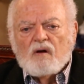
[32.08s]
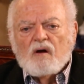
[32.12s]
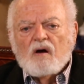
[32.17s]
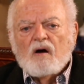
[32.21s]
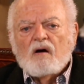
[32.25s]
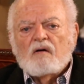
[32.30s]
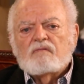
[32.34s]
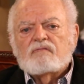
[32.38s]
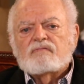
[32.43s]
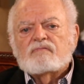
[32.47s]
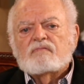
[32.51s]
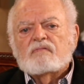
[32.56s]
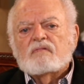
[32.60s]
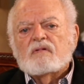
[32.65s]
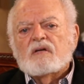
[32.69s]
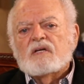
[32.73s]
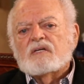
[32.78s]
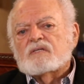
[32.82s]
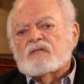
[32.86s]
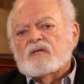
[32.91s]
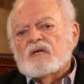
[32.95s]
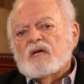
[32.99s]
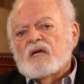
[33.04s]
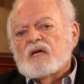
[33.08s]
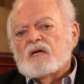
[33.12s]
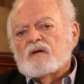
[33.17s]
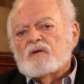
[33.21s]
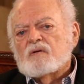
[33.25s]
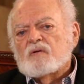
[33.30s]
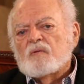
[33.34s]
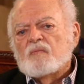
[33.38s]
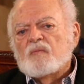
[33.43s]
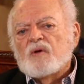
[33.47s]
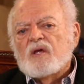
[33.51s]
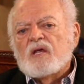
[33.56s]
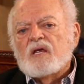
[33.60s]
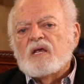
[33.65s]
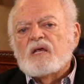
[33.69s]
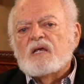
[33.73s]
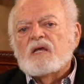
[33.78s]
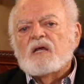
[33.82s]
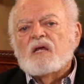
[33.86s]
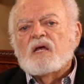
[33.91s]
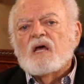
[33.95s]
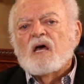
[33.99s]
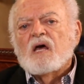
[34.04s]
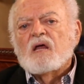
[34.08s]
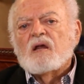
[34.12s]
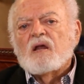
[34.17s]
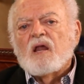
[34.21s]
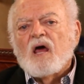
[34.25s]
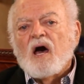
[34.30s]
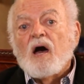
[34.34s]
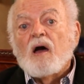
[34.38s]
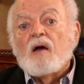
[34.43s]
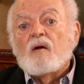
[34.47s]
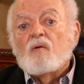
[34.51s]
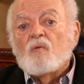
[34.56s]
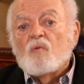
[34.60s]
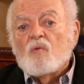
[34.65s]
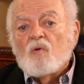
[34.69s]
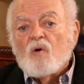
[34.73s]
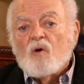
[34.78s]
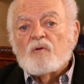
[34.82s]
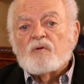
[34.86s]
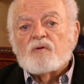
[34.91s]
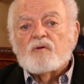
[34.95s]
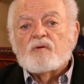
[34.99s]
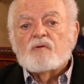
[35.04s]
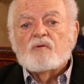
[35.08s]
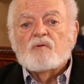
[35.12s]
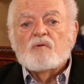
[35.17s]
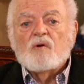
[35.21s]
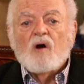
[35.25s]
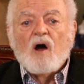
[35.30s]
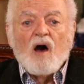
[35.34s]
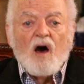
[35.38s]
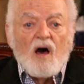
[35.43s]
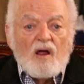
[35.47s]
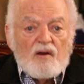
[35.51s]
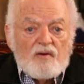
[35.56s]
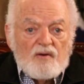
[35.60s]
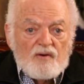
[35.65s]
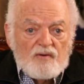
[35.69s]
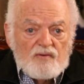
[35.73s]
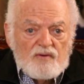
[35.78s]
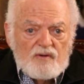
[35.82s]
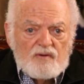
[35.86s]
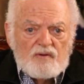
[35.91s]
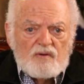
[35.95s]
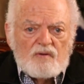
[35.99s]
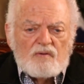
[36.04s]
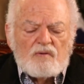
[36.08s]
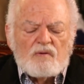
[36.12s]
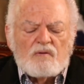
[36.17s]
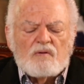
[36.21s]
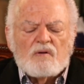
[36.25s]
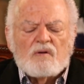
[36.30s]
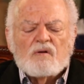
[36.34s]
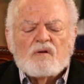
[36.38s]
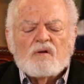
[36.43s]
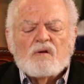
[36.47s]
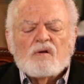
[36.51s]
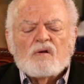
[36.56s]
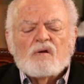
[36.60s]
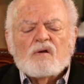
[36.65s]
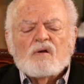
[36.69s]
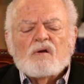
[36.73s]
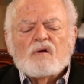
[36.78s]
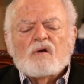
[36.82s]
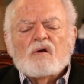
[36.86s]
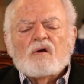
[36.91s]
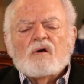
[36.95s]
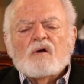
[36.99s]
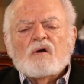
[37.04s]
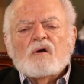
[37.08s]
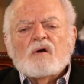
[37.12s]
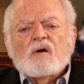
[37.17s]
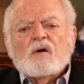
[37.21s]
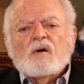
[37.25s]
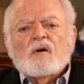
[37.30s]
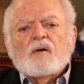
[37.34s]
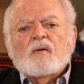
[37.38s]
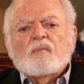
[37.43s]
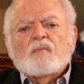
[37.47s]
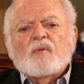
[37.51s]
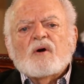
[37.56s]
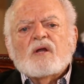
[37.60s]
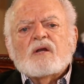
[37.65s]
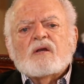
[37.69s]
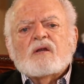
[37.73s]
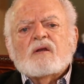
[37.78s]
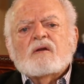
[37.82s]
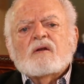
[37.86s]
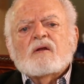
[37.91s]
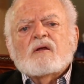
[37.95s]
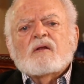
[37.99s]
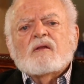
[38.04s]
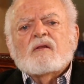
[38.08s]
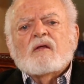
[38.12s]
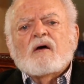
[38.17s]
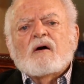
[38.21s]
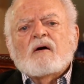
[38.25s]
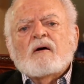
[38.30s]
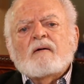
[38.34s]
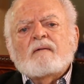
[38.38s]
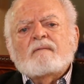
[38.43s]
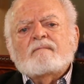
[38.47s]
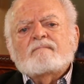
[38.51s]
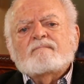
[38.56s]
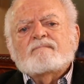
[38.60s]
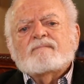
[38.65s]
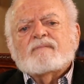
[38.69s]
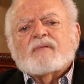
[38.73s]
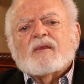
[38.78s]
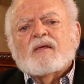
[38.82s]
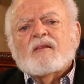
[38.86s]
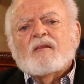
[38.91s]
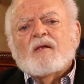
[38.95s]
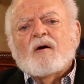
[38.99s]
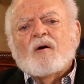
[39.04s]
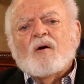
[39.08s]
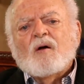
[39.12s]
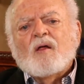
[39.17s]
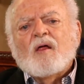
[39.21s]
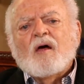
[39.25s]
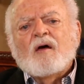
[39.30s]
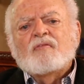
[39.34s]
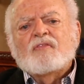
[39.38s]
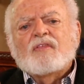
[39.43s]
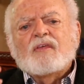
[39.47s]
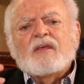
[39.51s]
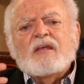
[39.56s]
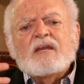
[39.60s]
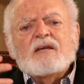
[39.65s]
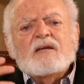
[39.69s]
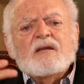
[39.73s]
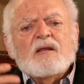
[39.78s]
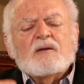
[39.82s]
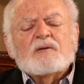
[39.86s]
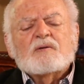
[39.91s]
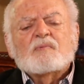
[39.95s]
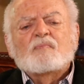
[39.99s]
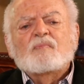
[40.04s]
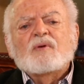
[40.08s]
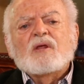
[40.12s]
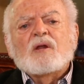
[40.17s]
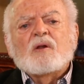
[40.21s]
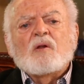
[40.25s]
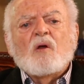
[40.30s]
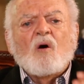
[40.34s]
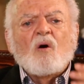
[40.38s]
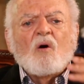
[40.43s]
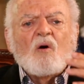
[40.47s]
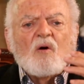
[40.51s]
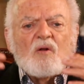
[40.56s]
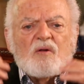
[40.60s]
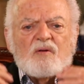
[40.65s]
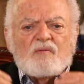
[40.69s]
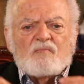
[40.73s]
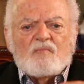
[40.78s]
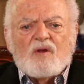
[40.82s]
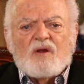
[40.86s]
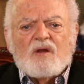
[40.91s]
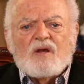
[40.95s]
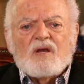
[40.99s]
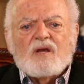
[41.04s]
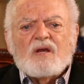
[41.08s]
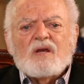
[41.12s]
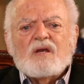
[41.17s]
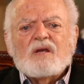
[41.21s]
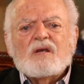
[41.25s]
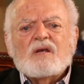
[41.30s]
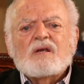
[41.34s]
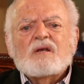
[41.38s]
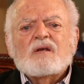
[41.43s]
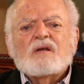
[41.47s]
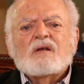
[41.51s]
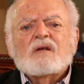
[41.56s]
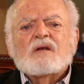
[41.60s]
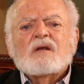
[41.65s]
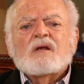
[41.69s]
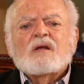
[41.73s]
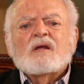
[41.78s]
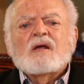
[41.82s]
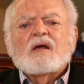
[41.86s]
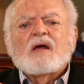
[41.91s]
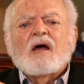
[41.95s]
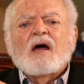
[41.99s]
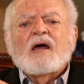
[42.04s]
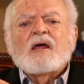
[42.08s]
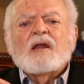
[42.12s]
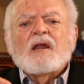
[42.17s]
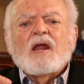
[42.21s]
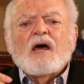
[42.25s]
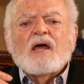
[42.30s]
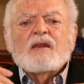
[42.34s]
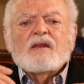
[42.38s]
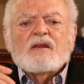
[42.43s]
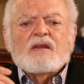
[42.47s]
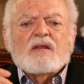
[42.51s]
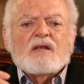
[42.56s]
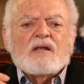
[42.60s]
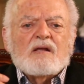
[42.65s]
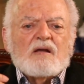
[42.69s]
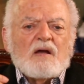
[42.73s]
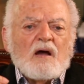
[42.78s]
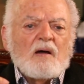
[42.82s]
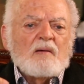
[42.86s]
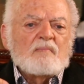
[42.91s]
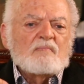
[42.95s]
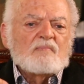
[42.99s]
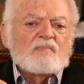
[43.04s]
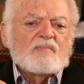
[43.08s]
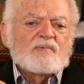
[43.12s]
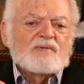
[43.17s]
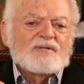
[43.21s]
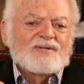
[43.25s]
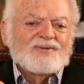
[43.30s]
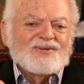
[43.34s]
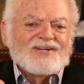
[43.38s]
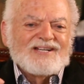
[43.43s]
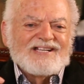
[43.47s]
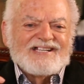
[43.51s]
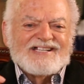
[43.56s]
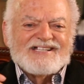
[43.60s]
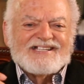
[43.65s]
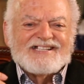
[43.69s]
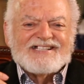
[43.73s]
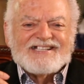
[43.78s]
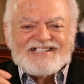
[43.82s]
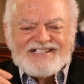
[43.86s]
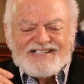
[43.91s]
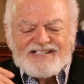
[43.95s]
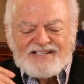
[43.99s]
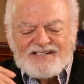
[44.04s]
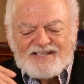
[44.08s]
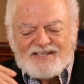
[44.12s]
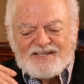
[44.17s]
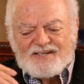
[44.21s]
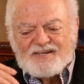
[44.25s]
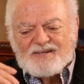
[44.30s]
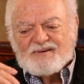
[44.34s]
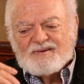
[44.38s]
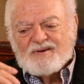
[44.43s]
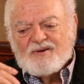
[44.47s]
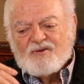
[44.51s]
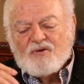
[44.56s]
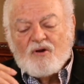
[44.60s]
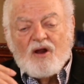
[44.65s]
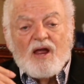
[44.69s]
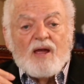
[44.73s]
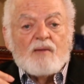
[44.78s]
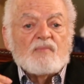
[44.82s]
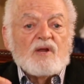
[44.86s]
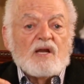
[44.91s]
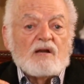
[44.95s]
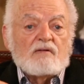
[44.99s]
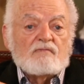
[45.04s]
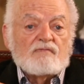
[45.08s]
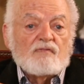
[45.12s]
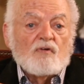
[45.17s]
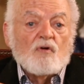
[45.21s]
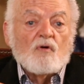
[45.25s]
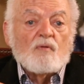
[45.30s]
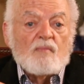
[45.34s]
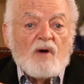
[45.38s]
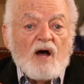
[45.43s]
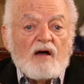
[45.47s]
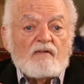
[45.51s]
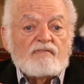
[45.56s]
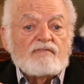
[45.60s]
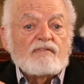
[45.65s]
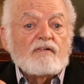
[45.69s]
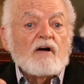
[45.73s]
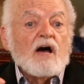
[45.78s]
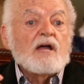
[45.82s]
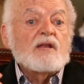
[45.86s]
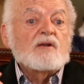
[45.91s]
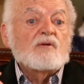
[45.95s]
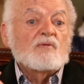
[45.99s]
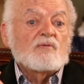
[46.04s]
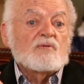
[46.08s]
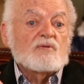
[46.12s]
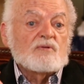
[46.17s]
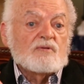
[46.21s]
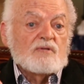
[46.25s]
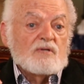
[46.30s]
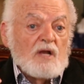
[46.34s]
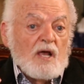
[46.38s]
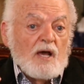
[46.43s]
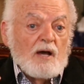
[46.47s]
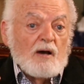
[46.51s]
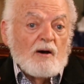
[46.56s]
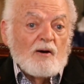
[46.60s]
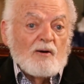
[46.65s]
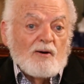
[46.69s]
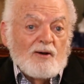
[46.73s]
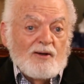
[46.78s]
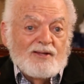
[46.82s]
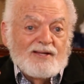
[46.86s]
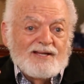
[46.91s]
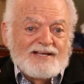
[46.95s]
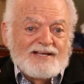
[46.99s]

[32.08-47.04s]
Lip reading: of listening to me, and I want to honor you. But a thing that's been on me, and I think I'm sort of cramming for my finals now.